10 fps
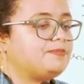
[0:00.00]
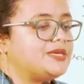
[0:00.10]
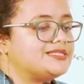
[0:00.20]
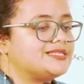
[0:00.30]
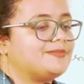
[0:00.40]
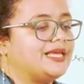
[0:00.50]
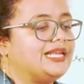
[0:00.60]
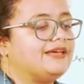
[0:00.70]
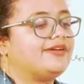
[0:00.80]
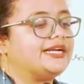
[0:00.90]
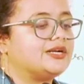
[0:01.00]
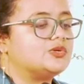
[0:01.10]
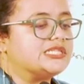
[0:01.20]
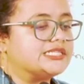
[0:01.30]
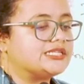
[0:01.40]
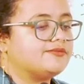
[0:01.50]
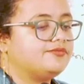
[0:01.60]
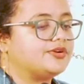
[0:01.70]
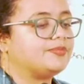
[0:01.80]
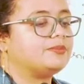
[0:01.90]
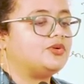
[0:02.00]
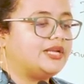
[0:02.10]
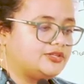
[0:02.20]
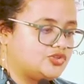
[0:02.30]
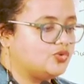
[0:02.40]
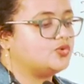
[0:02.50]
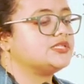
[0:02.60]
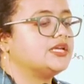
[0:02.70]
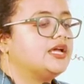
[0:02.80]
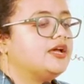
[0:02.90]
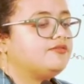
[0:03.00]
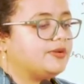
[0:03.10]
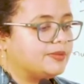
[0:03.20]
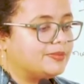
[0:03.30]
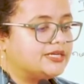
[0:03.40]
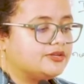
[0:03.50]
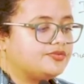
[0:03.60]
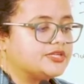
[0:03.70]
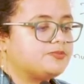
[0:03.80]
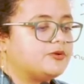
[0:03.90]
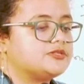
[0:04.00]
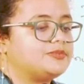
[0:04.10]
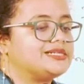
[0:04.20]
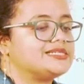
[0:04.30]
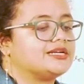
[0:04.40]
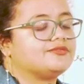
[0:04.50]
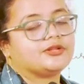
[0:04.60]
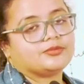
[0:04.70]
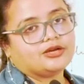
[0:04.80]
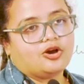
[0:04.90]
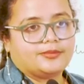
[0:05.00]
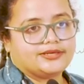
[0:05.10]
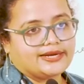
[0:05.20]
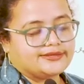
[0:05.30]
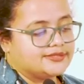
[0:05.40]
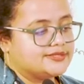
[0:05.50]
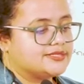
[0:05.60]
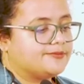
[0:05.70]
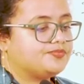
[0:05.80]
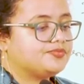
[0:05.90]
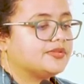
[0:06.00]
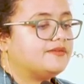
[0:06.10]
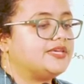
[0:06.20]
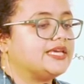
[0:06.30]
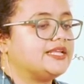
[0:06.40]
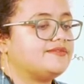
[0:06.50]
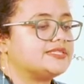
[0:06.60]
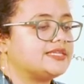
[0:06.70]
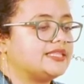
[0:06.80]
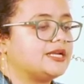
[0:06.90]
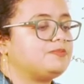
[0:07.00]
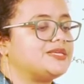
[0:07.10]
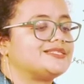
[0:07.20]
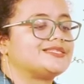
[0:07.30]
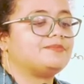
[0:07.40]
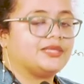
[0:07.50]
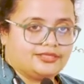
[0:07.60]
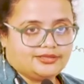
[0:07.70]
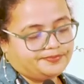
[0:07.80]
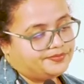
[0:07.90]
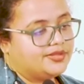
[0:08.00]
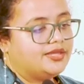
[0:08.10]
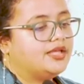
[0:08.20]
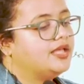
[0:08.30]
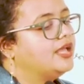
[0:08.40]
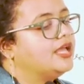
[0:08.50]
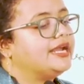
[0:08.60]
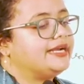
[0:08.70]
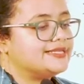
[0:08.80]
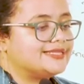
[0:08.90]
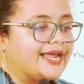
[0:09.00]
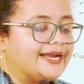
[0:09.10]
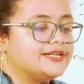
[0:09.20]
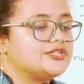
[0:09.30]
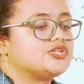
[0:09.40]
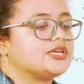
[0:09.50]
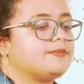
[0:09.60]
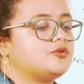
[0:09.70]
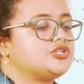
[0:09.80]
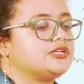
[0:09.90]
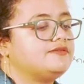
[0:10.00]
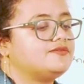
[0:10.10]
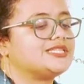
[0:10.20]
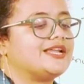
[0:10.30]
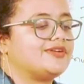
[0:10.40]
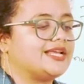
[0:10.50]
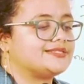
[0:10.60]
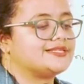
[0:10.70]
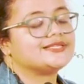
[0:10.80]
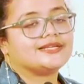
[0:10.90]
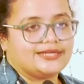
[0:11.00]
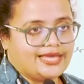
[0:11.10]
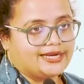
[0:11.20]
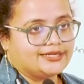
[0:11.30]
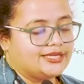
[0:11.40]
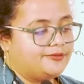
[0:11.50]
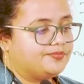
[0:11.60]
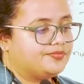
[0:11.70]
the peace is mainly a vent out system from the mundane chores, from the burden of responsibilities and from the common rat race. We can even say that peace is a myth. It is an idealistic emotion which never exists in reality